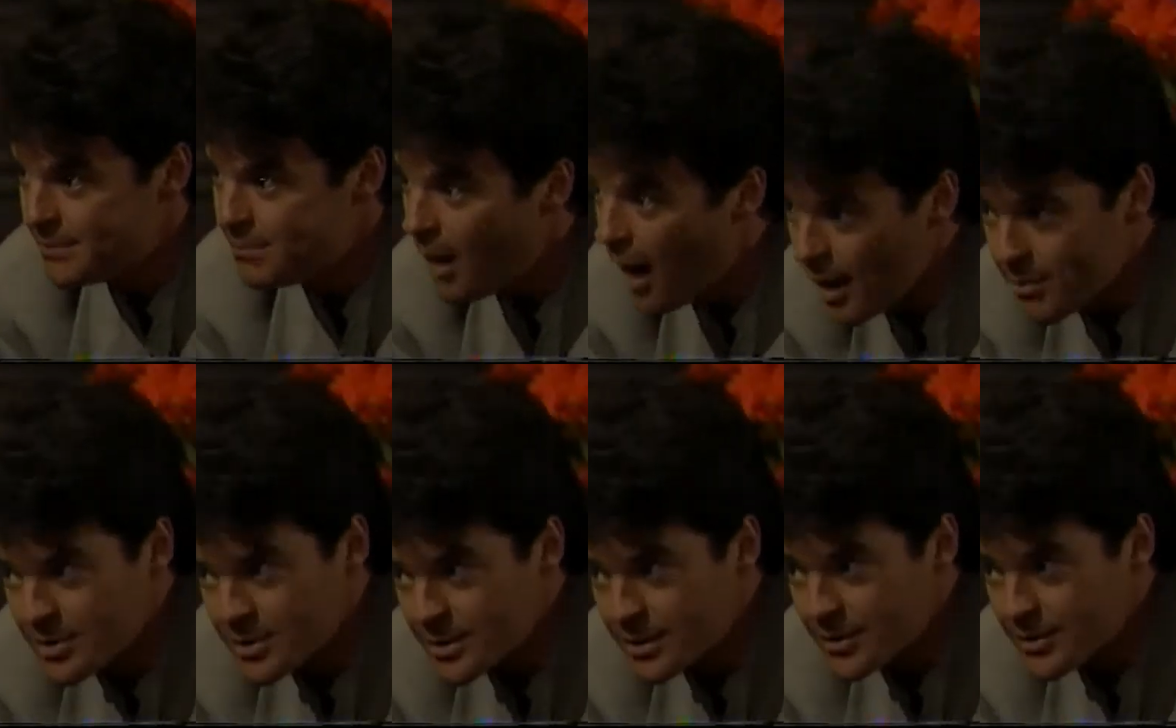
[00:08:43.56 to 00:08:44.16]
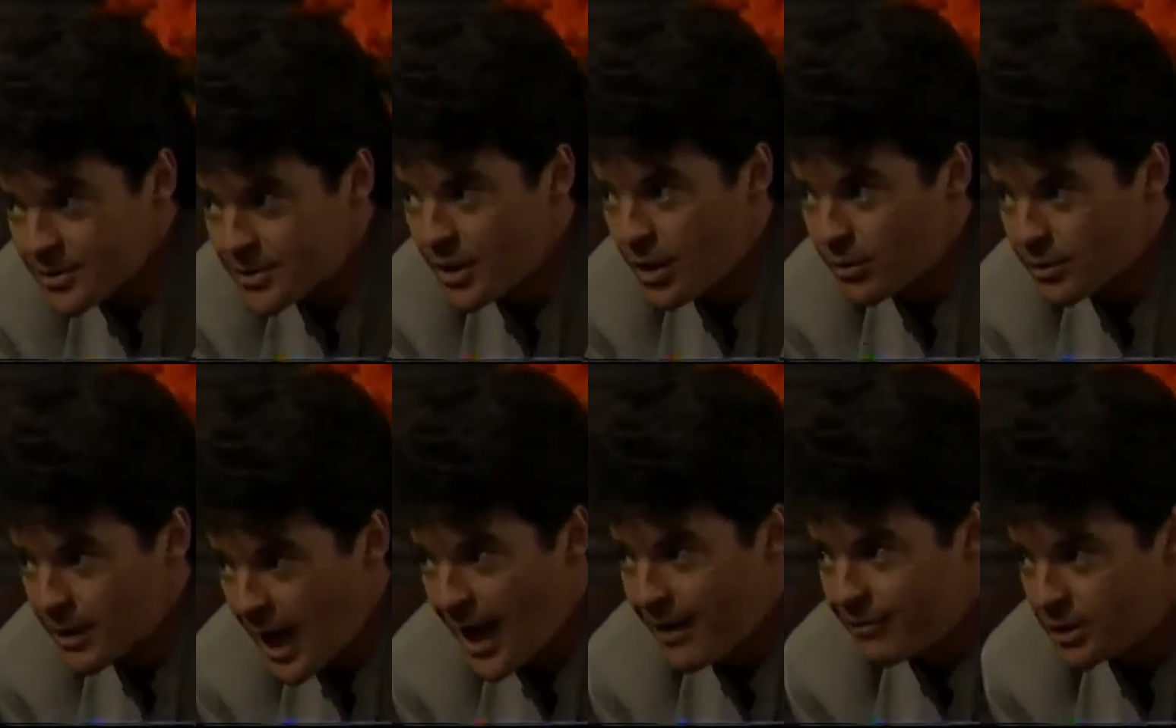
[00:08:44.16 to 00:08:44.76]
Mobsters
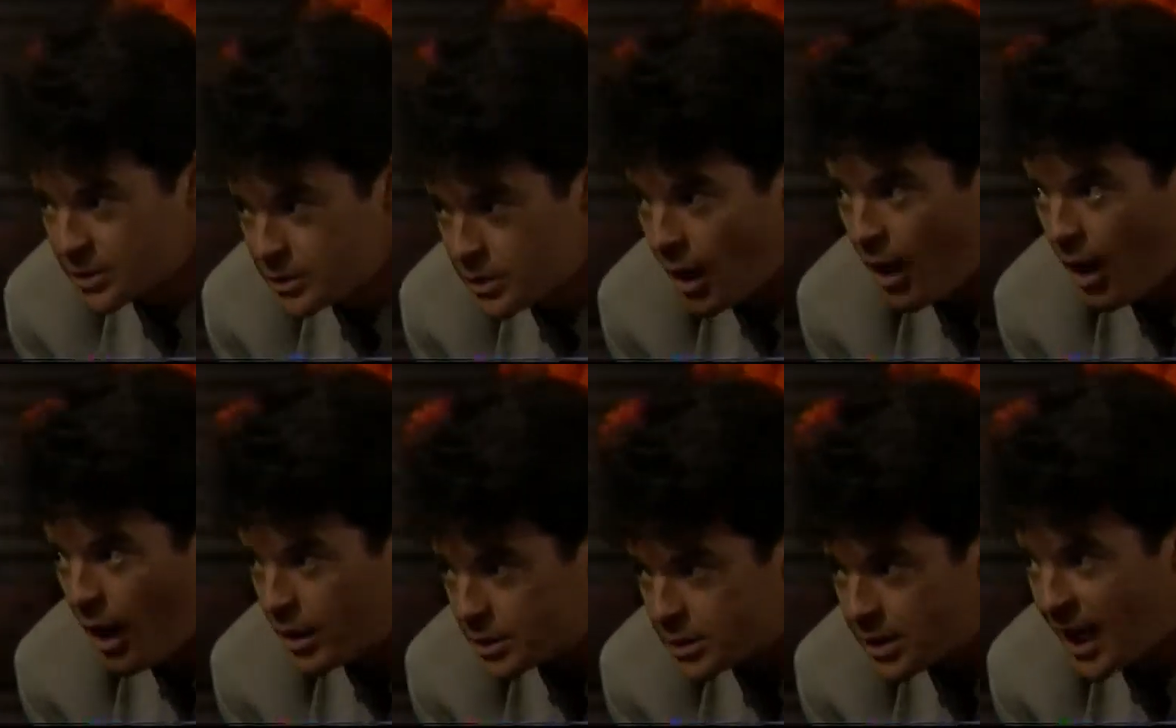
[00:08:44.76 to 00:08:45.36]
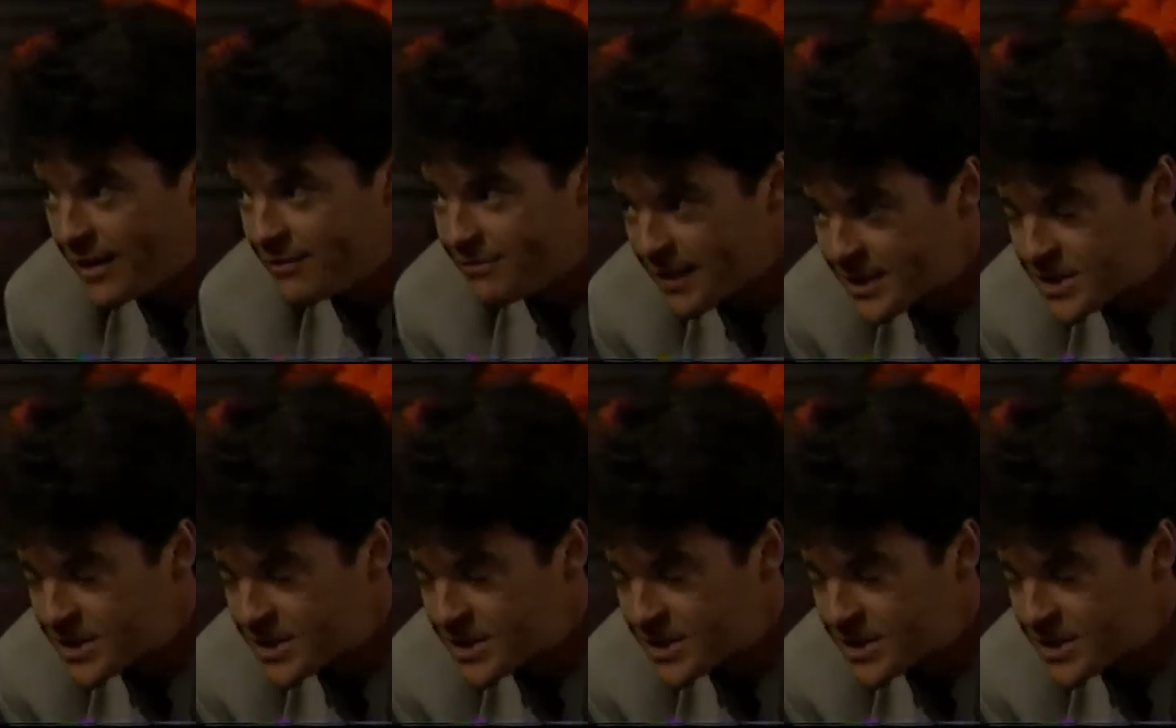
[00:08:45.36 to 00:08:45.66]
don't have a long life